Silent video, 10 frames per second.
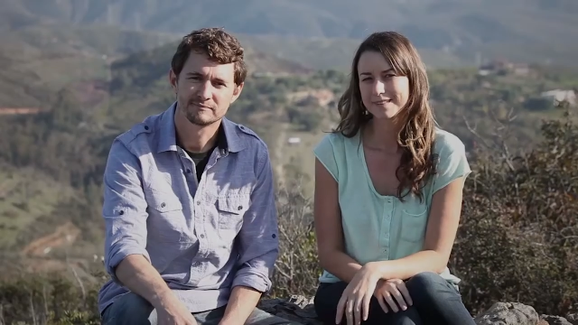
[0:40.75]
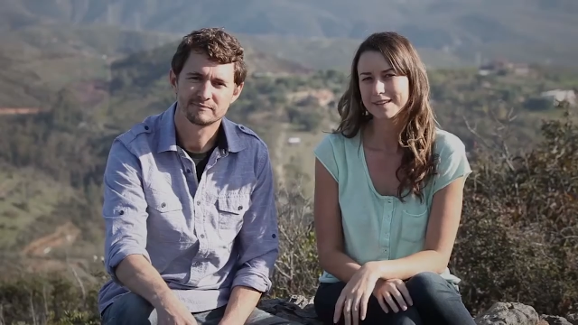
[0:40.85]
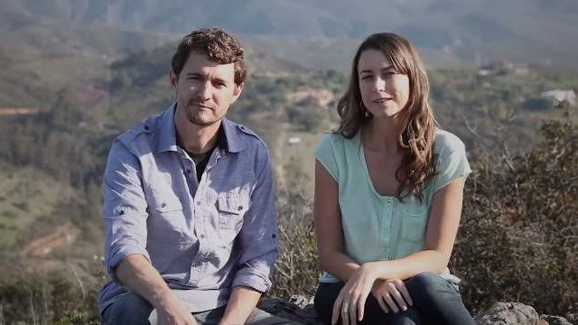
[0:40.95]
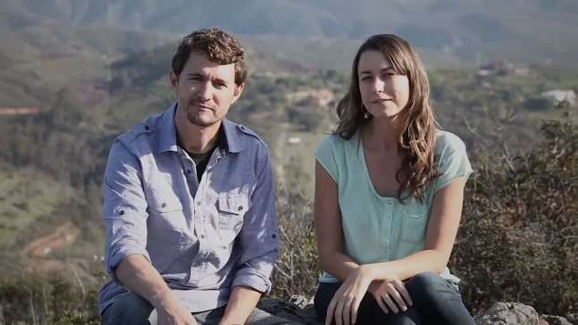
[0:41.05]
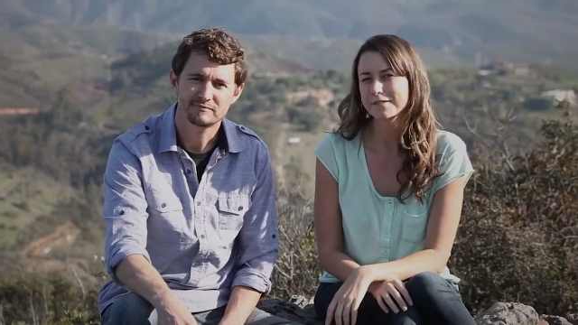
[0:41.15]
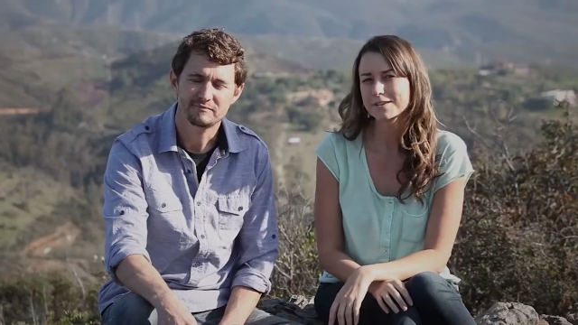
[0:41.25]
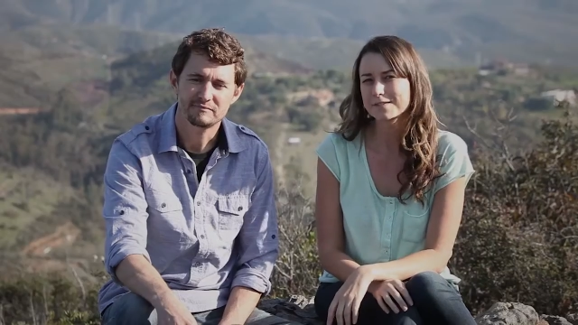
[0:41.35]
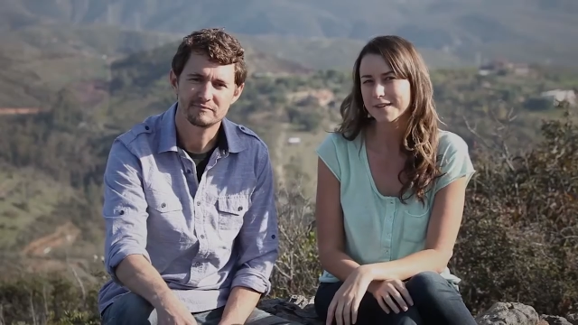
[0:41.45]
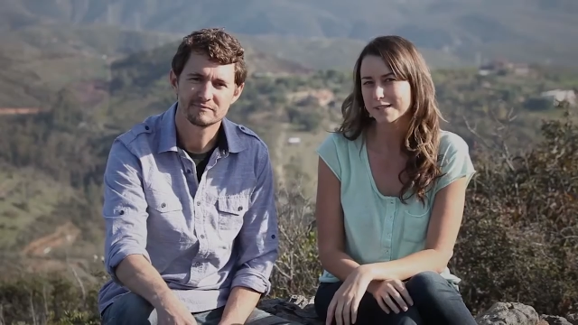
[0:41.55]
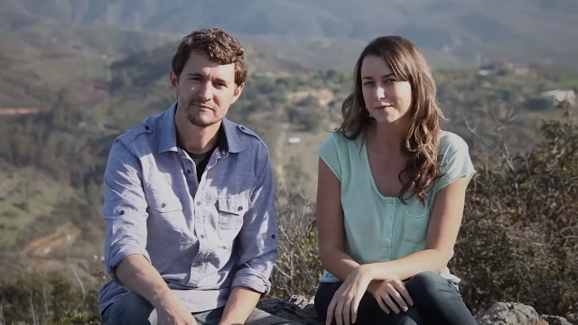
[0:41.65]
Speaker 1: The first
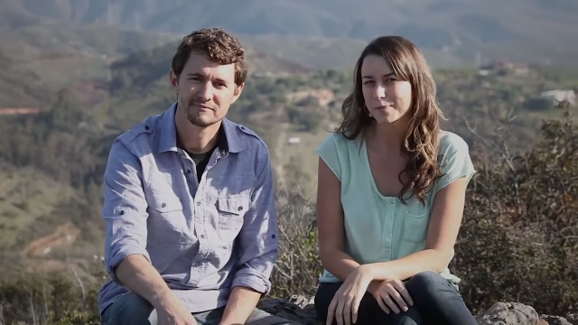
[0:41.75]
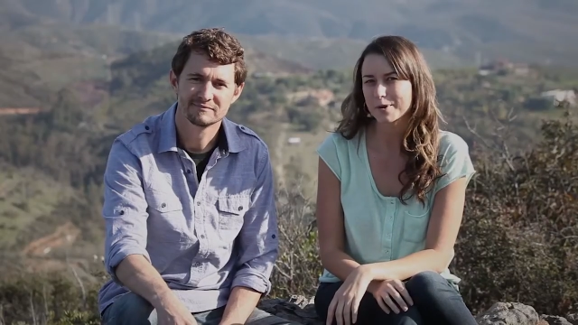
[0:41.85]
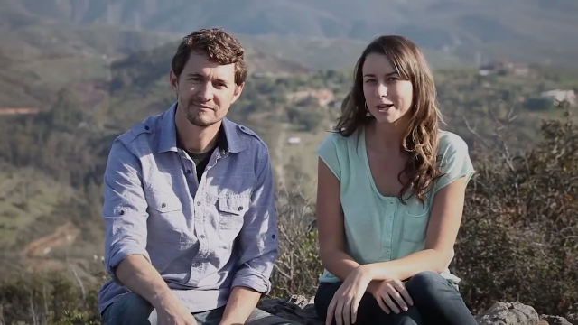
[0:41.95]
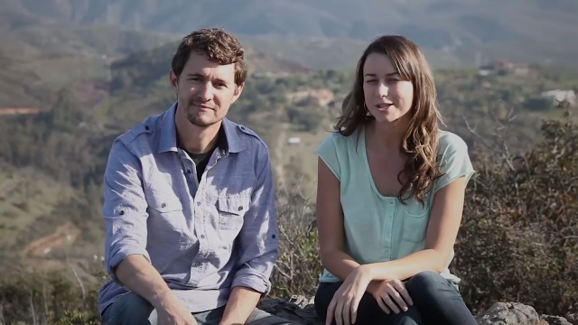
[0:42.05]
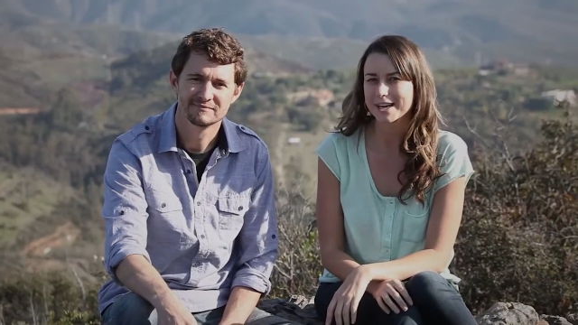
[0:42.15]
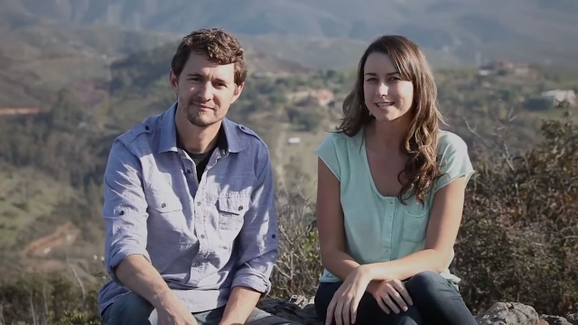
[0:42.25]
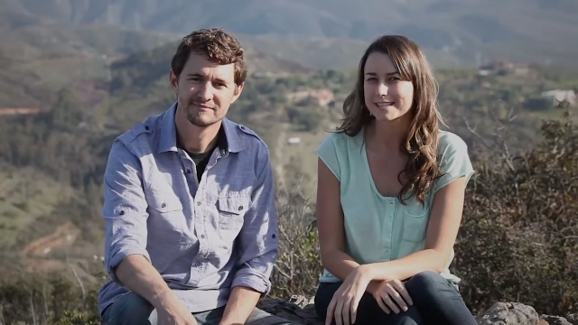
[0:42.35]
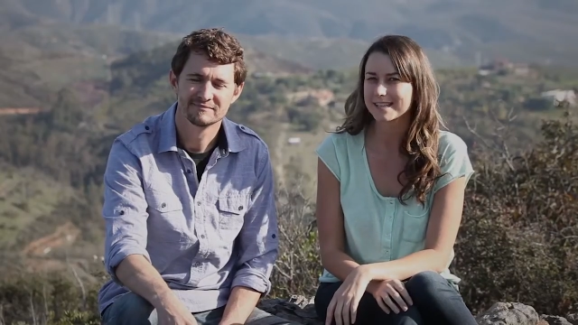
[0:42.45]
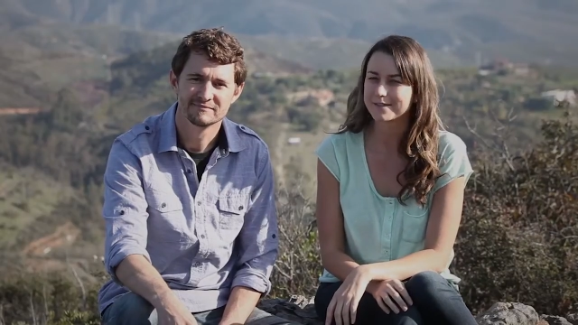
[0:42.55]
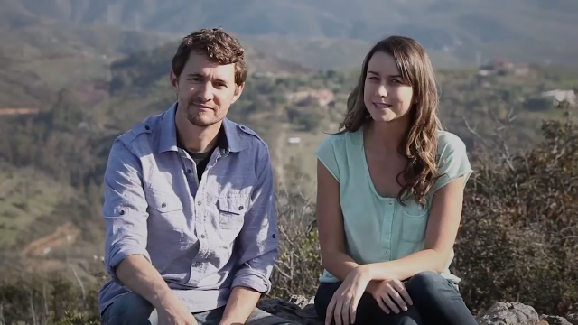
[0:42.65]
phase of our project,
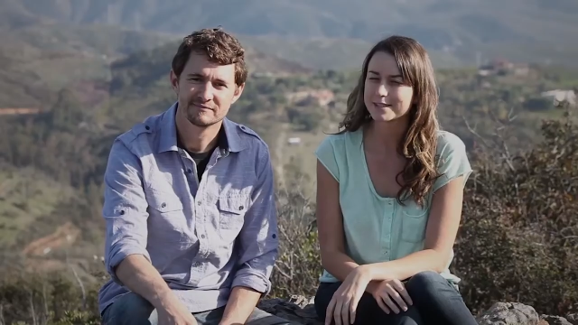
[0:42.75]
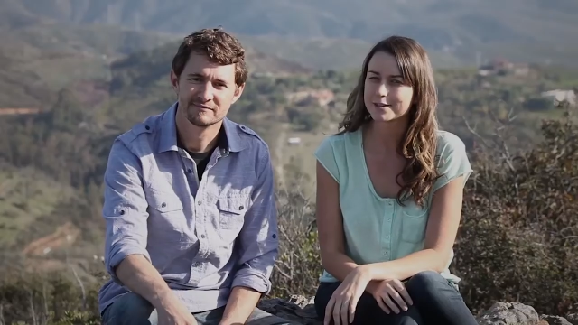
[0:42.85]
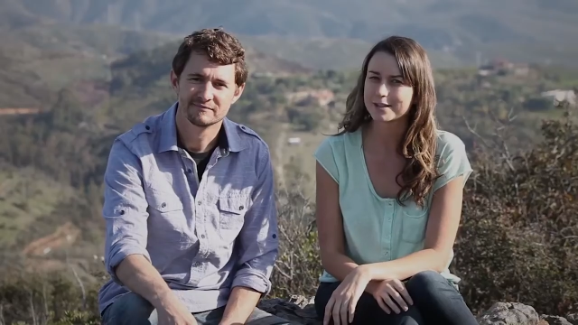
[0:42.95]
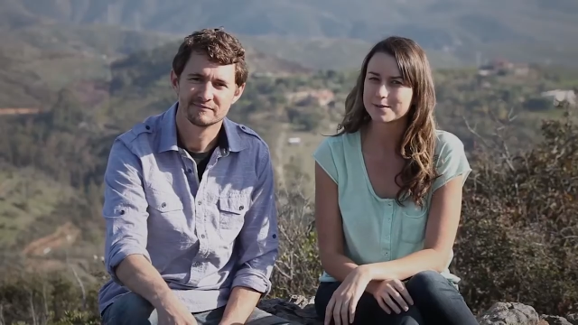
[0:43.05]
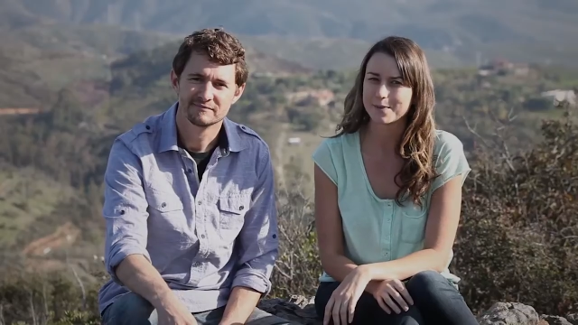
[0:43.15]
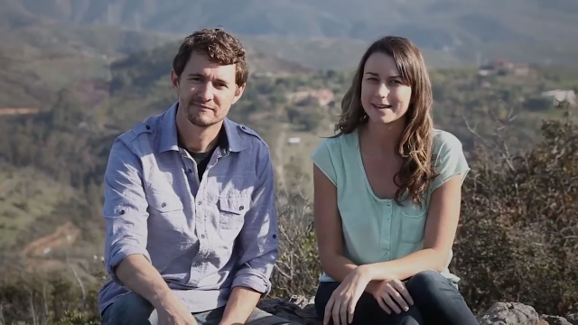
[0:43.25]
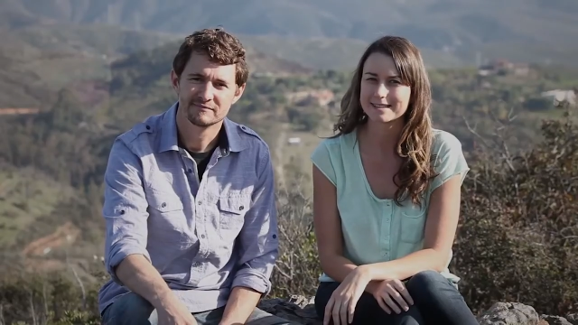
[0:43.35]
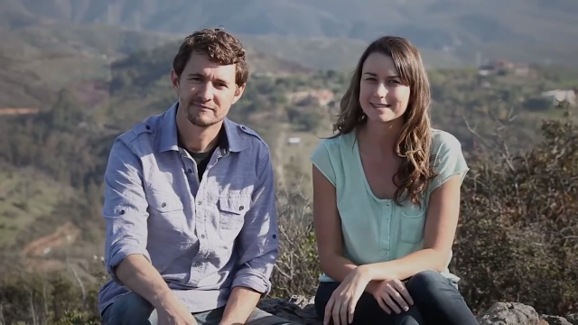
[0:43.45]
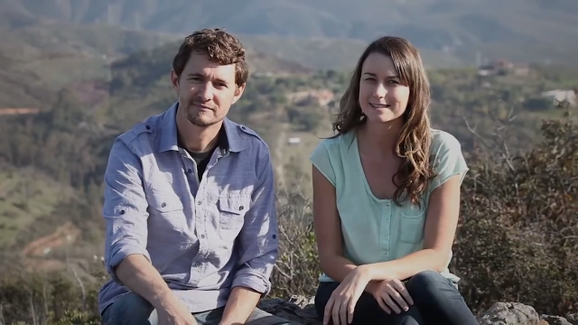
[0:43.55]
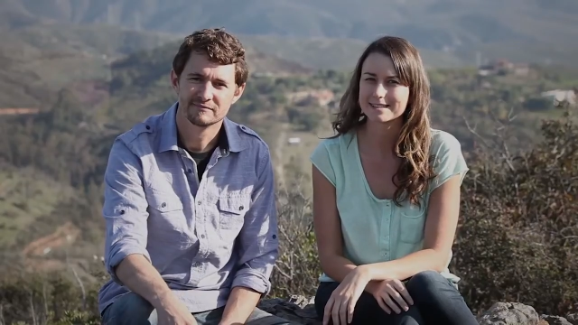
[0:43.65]
70 Degrees
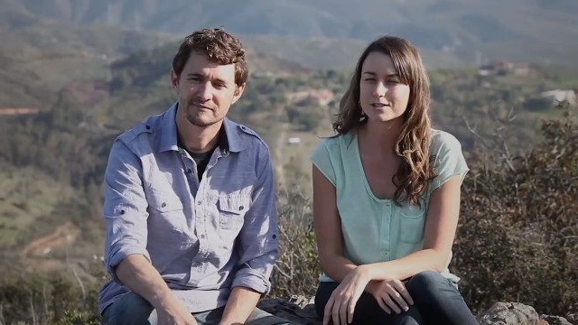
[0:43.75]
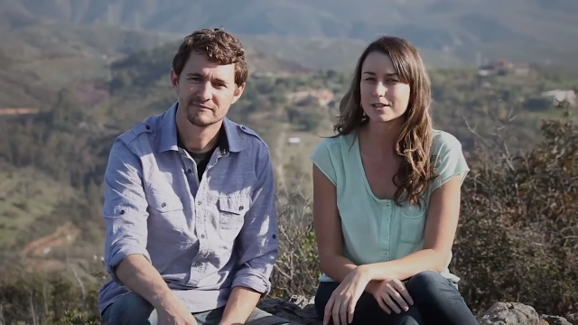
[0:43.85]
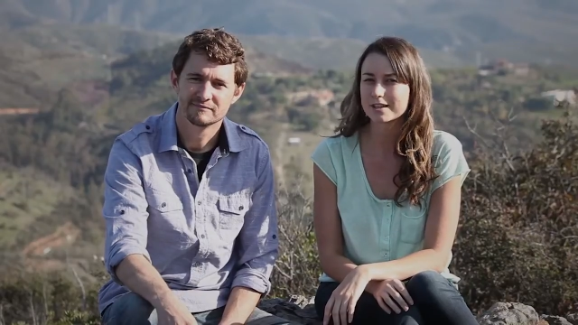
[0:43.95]
West, took